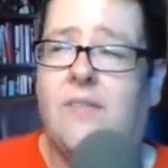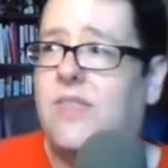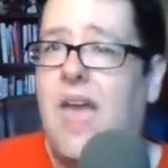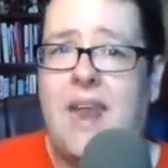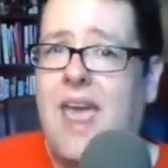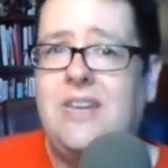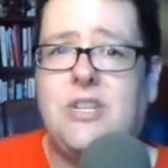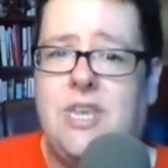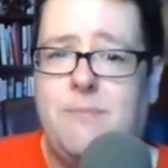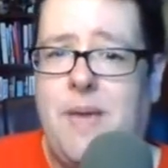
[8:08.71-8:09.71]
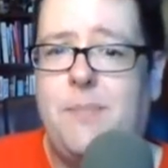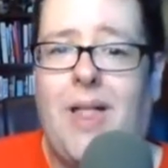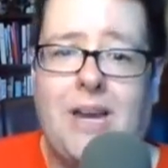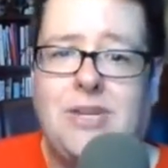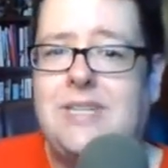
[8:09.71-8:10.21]
They had agency people
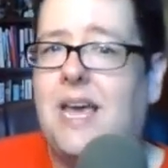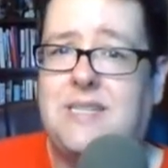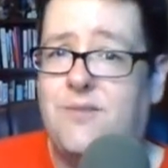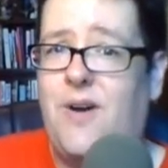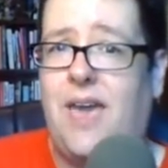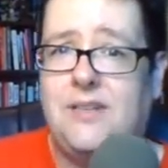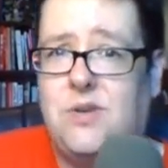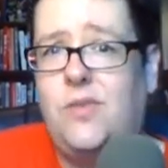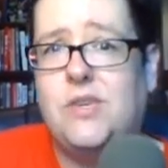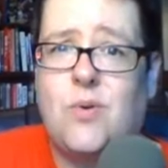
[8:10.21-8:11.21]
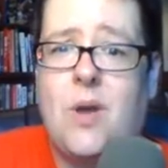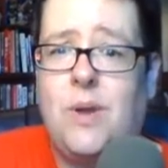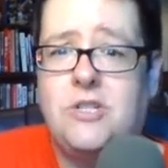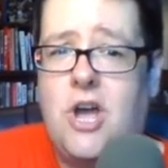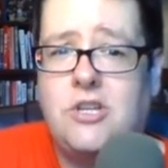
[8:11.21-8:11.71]
actually testifying to these
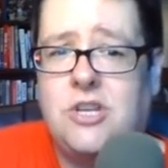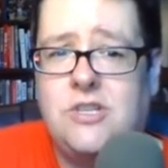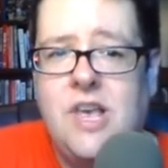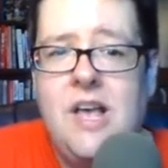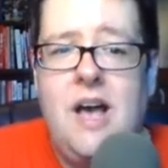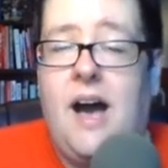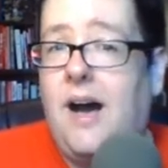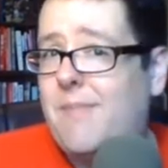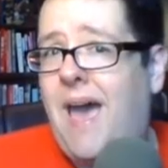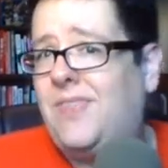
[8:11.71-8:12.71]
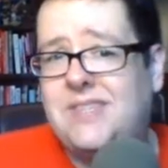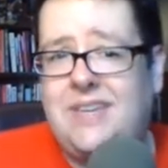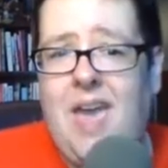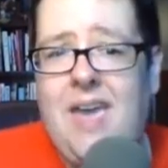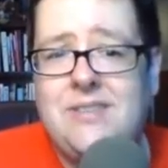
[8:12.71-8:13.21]
right-wing judges at this
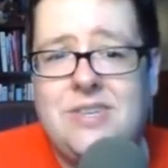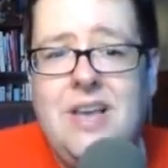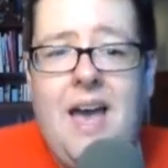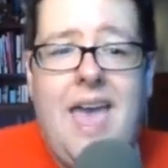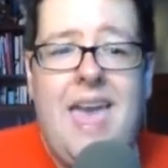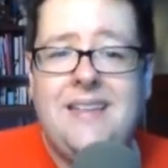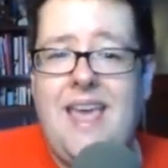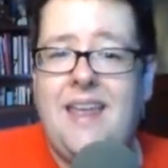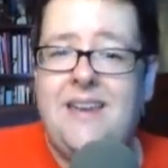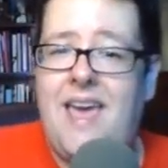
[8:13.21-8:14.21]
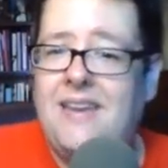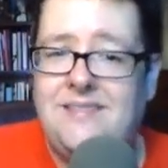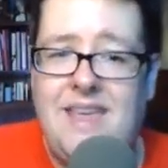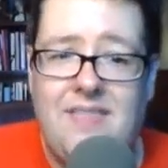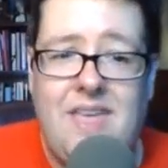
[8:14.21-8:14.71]
case, and
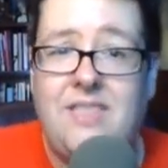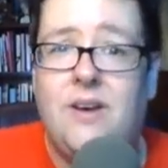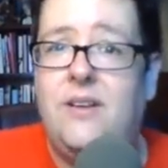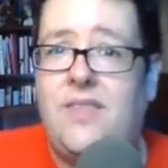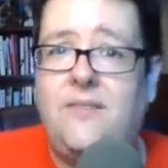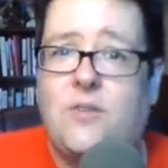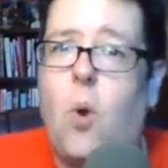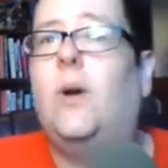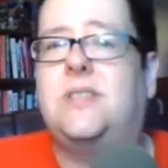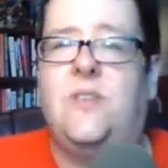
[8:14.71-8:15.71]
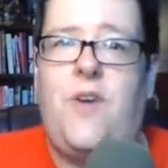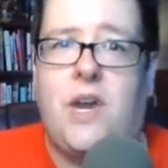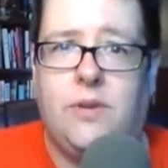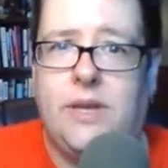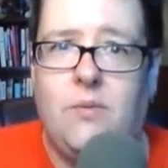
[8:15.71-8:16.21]
that of course the
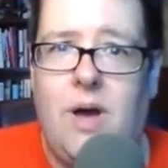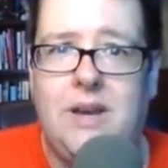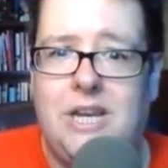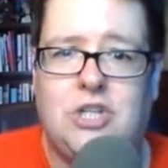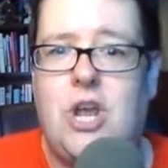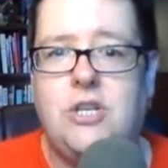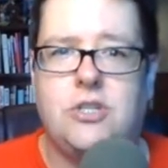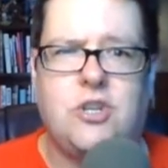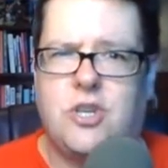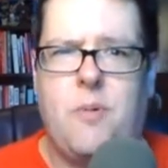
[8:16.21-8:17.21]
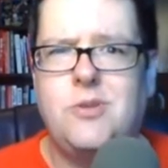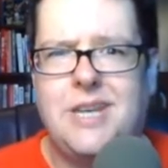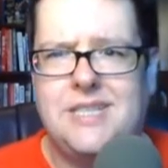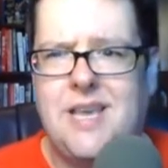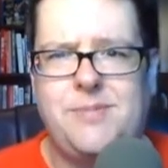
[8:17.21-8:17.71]
federally run exchanges are supposed to
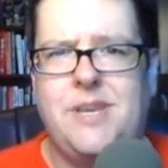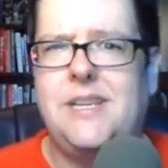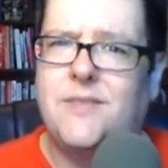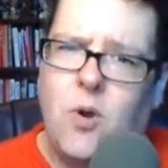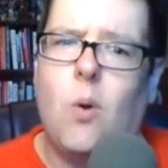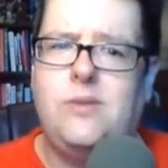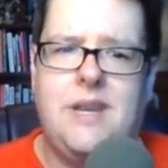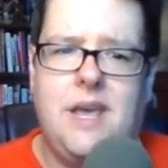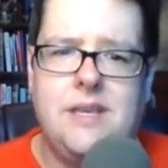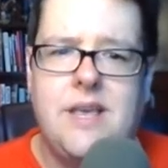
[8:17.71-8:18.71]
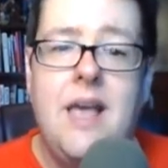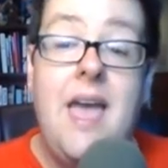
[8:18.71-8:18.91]
get subsidies. Of course it is.